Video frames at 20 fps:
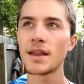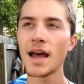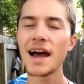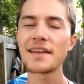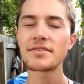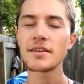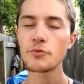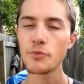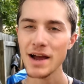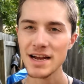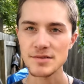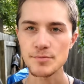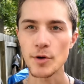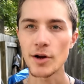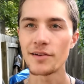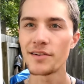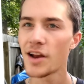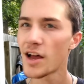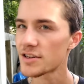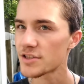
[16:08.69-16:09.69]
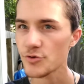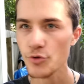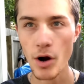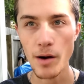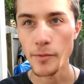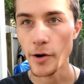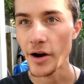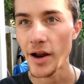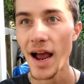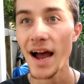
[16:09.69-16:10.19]
I think raspberry, not
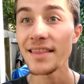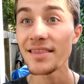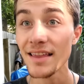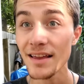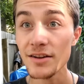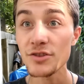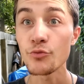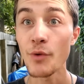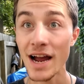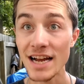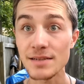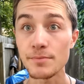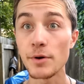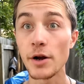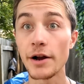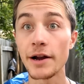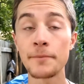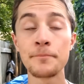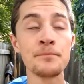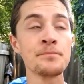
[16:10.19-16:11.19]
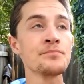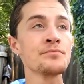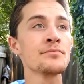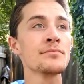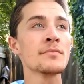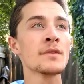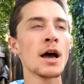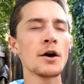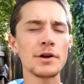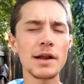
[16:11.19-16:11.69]
strawberry. I think raspberry. I
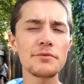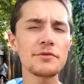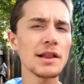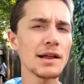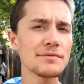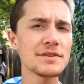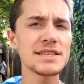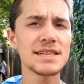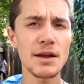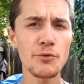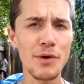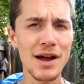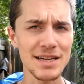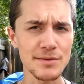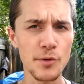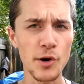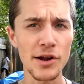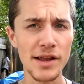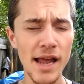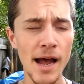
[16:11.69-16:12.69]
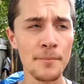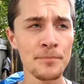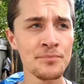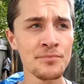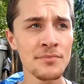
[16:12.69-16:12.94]
would definitely have to say raspberry, yeah.